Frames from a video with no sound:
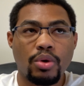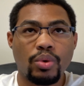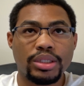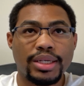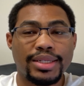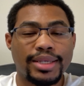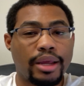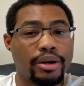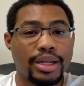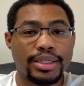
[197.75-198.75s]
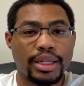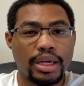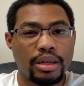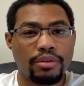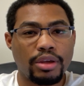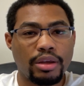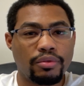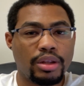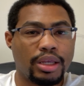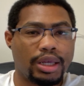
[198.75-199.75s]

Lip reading: Wednesday, and Saturdays, late in the evening.